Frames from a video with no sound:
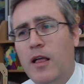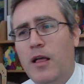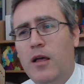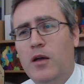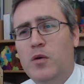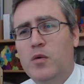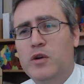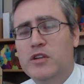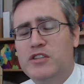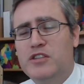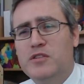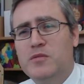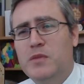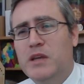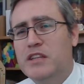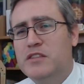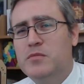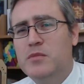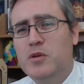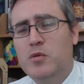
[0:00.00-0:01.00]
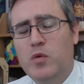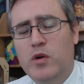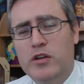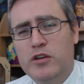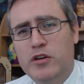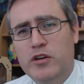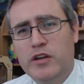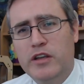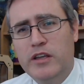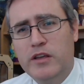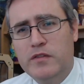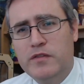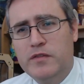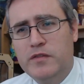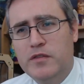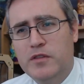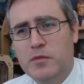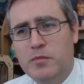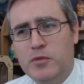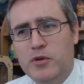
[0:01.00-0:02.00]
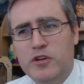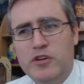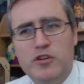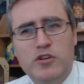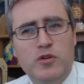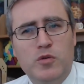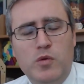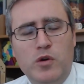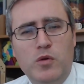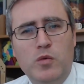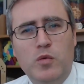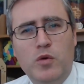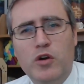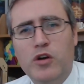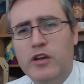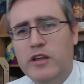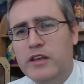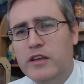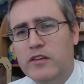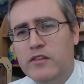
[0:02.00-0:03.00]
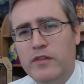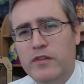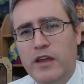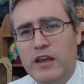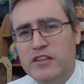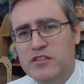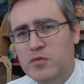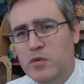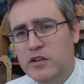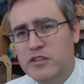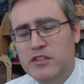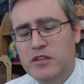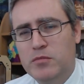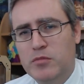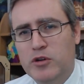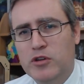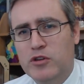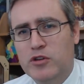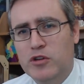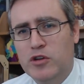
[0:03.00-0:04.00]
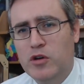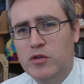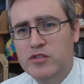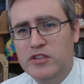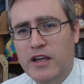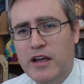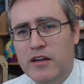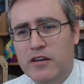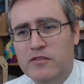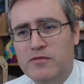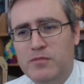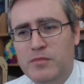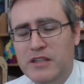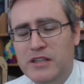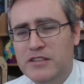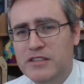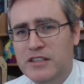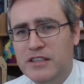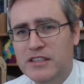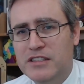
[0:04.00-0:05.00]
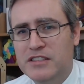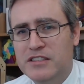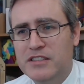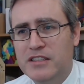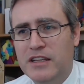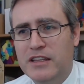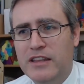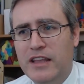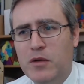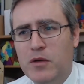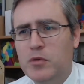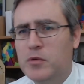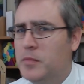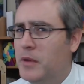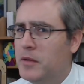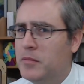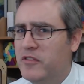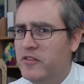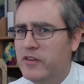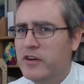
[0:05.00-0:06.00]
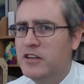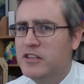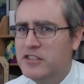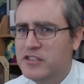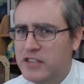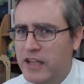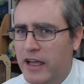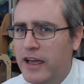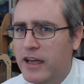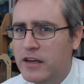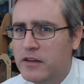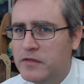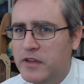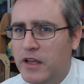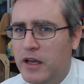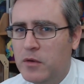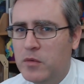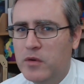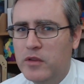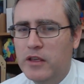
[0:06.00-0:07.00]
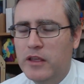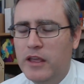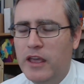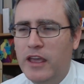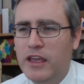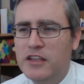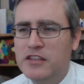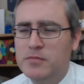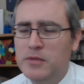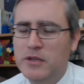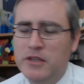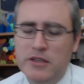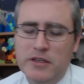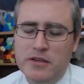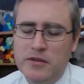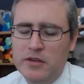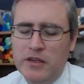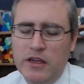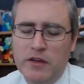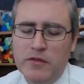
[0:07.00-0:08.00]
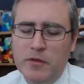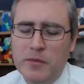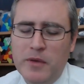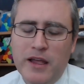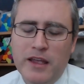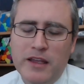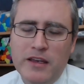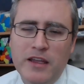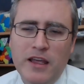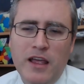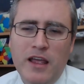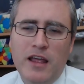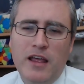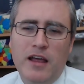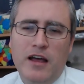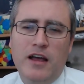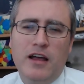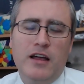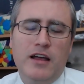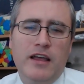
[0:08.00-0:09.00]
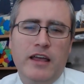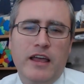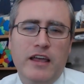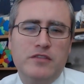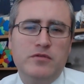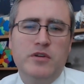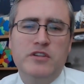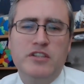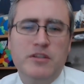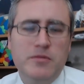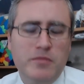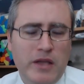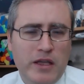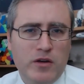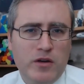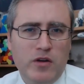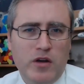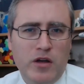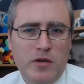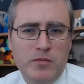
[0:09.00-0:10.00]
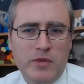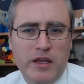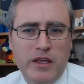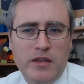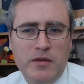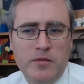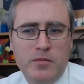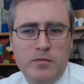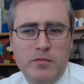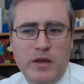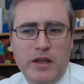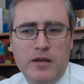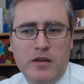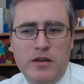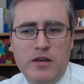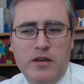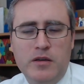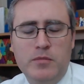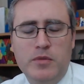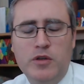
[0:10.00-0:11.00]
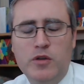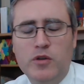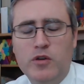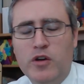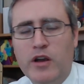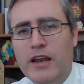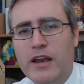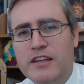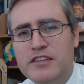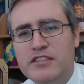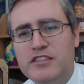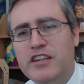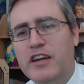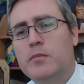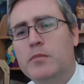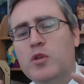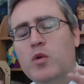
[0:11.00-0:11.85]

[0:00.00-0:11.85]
which makes me wonder if the printer will work if X Y Z Printer goes out of business, and that would make me very sad if that were the case, but never mind. Uh, X Y Z Maker on my, my computer, and I set up the